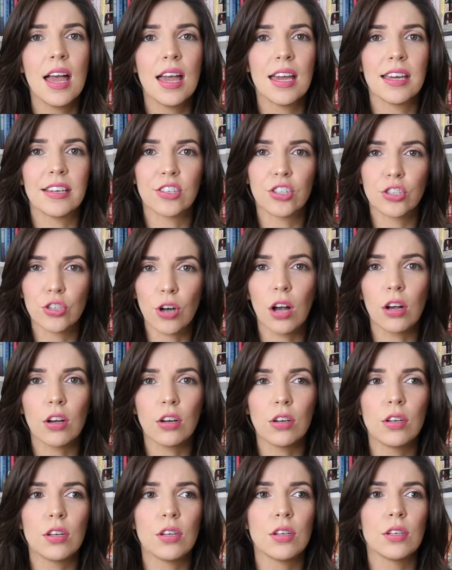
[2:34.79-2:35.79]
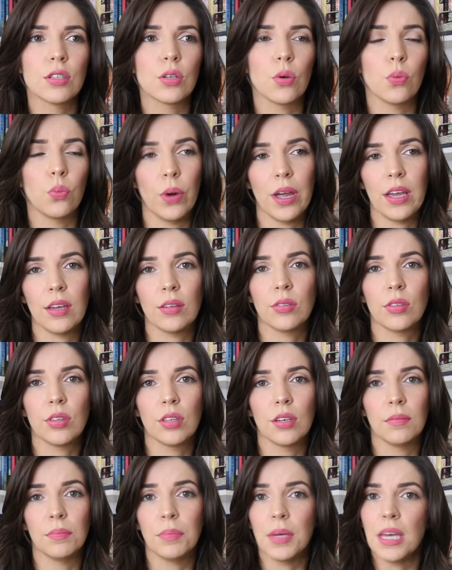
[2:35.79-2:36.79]
his struggles with
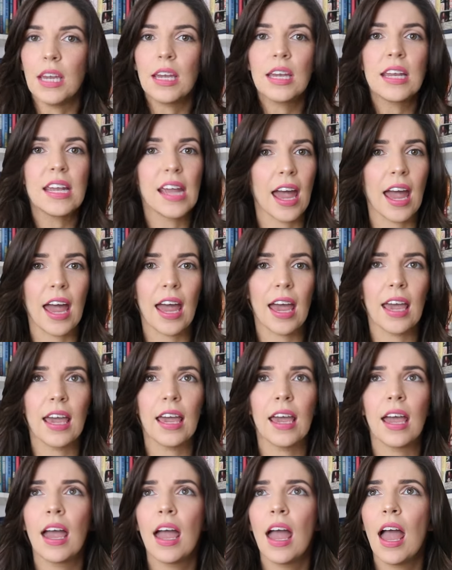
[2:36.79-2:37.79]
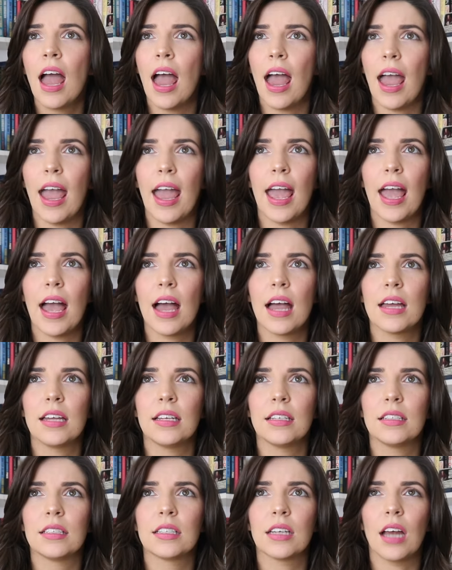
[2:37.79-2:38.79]
being gay,
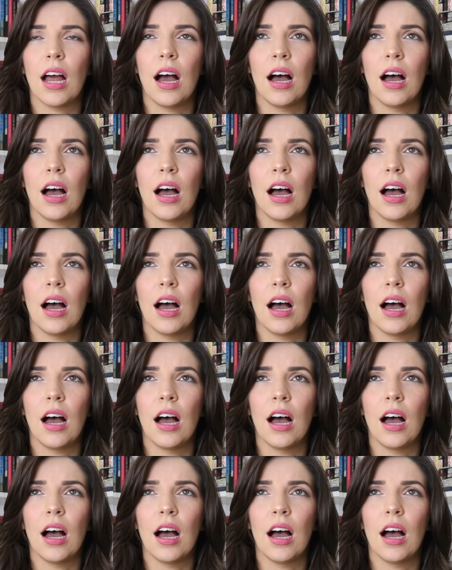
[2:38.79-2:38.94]
and